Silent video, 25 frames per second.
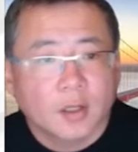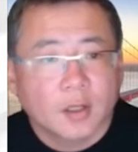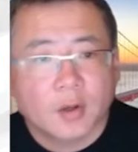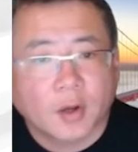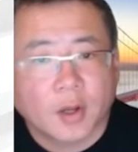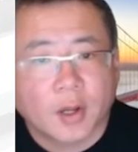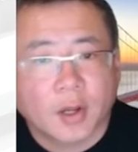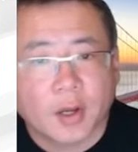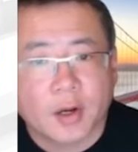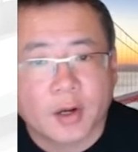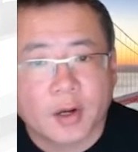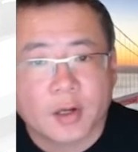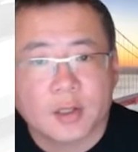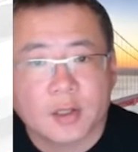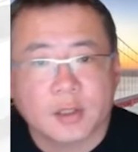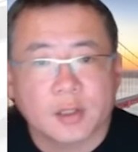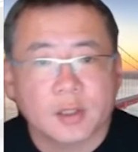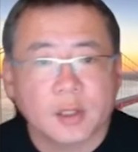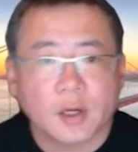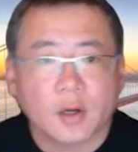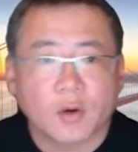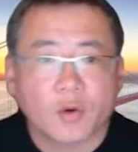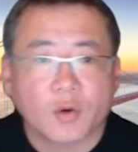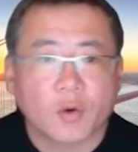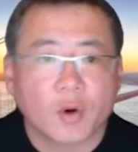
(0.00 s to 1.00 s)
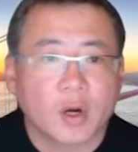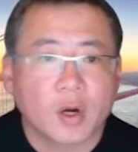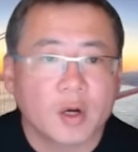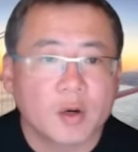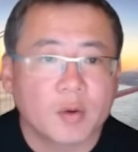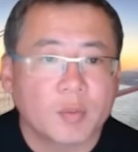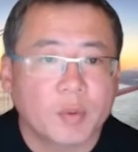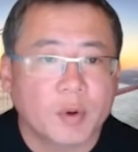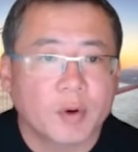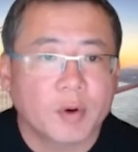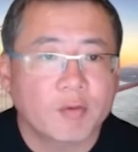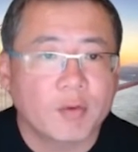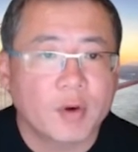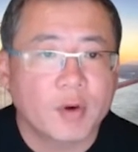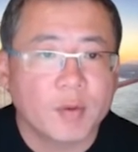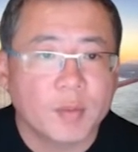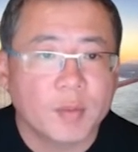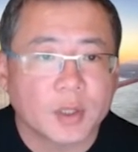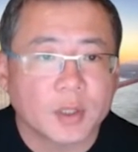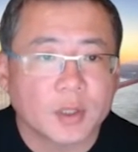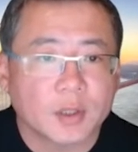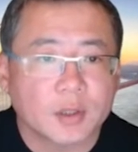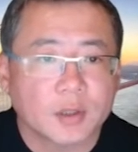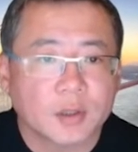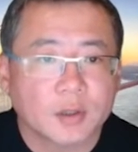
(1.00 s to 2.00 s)
So here is the query
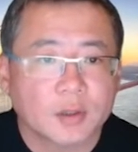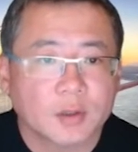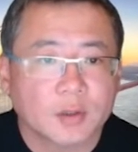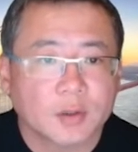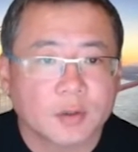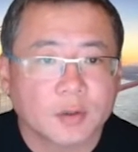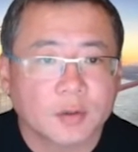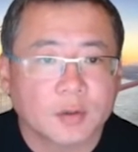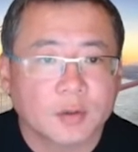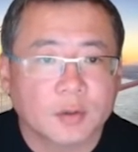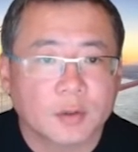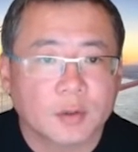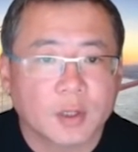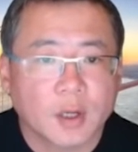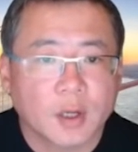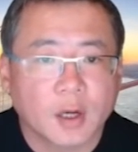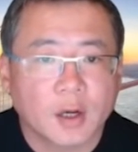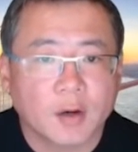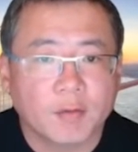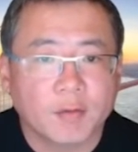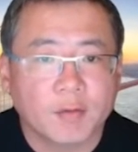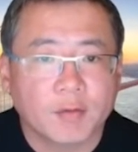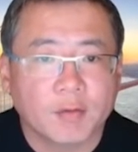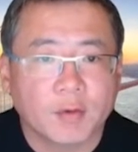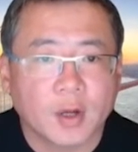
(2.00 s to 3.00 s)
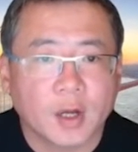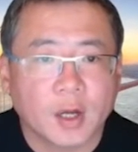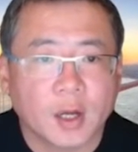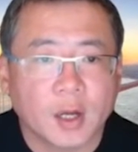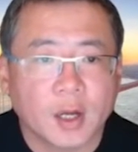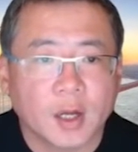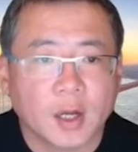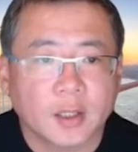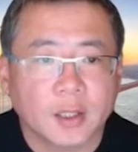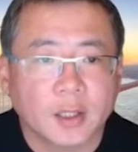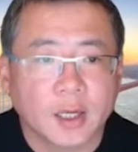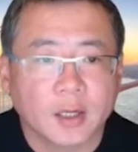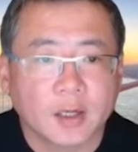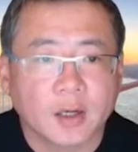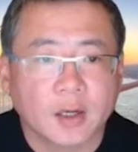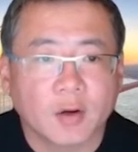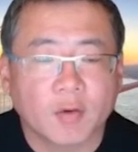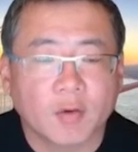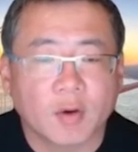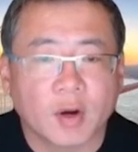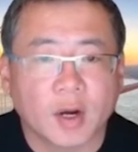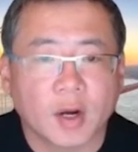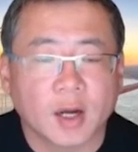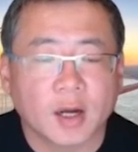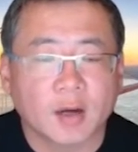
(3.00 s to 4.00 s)
performance of Tiger
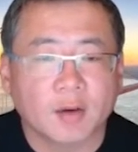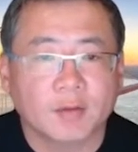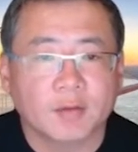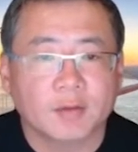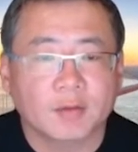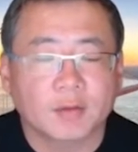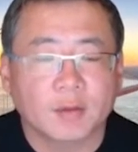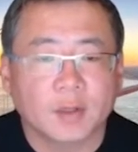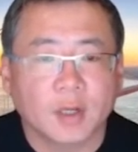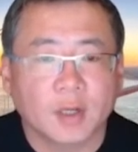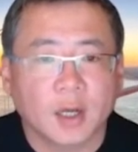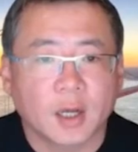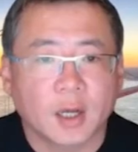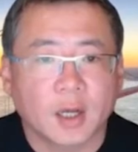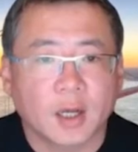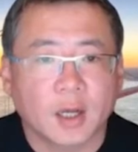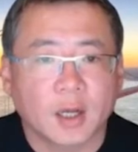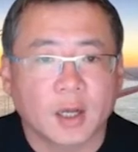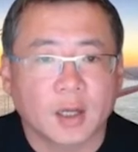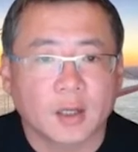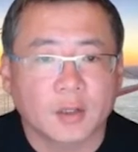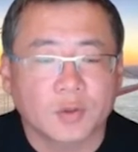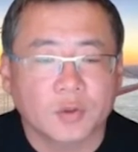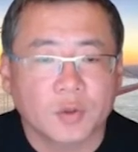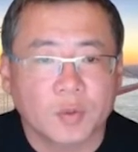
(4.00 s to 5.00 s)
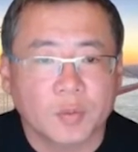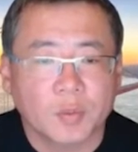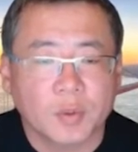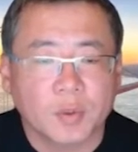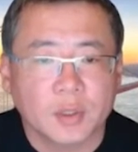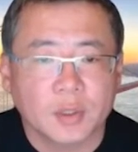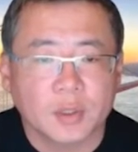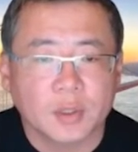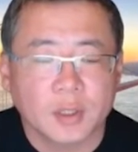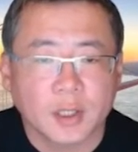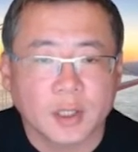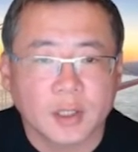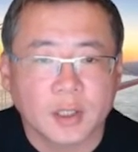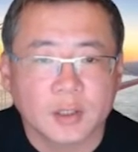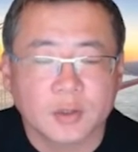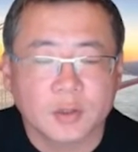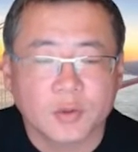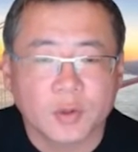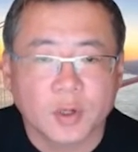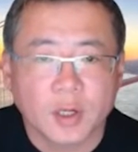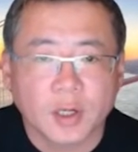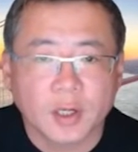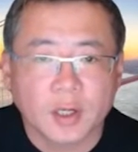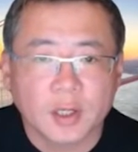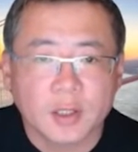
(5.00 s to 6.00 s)
Graph 3.6
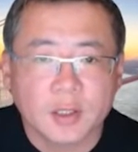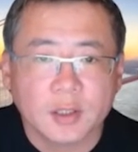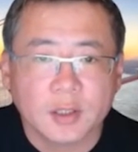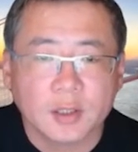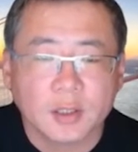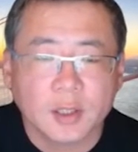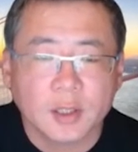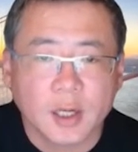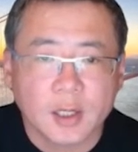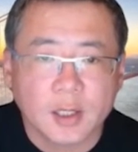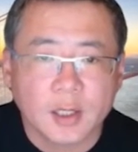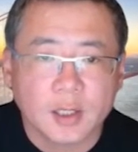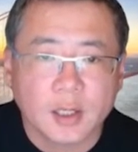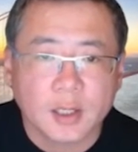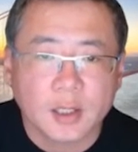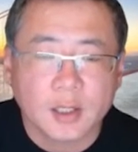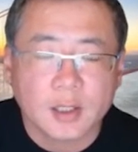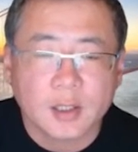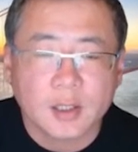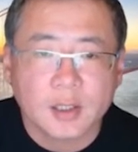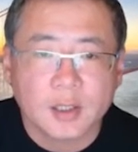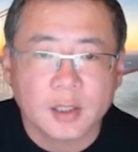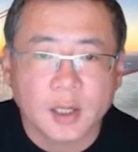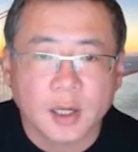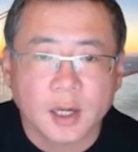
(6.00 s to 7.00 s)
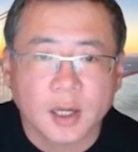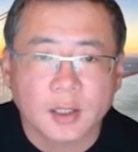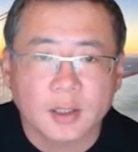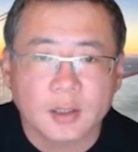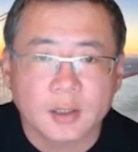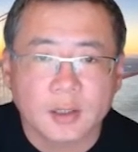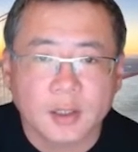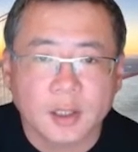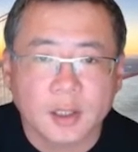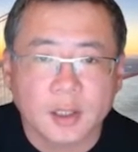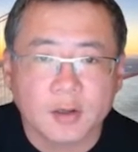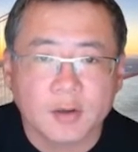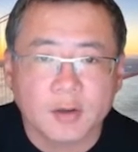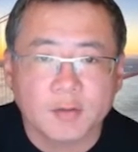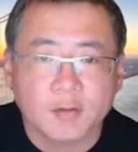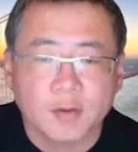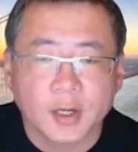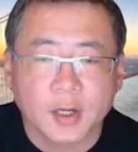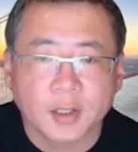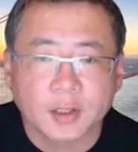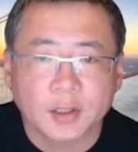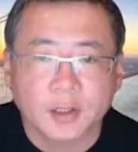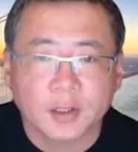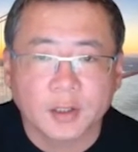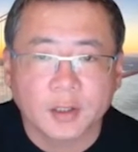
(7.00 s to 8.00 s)
release candidate at scale
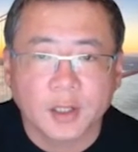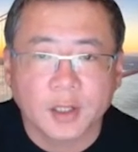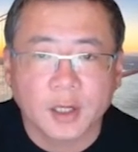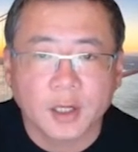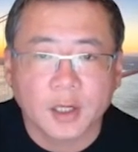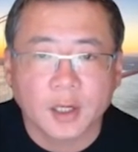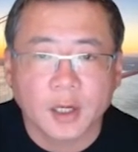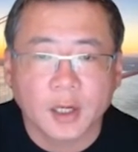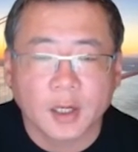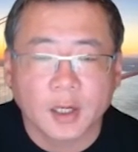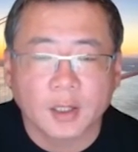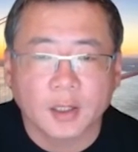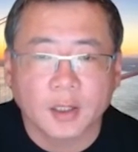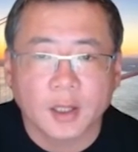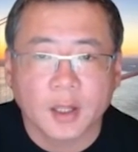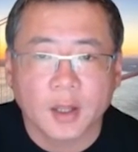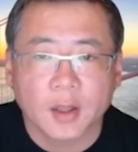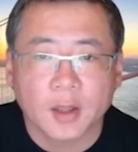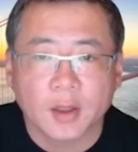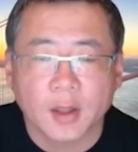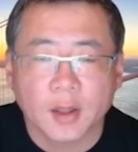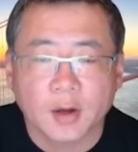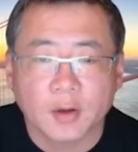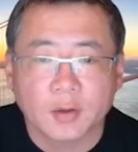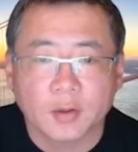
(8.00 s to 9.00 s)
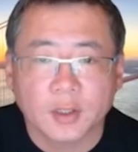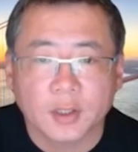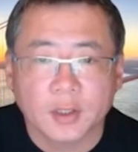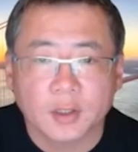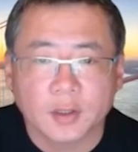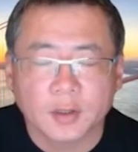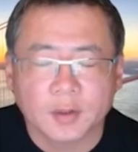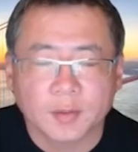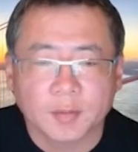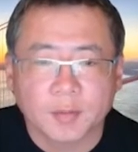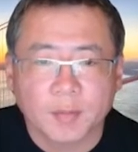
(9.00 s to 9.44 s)
factor 10,000.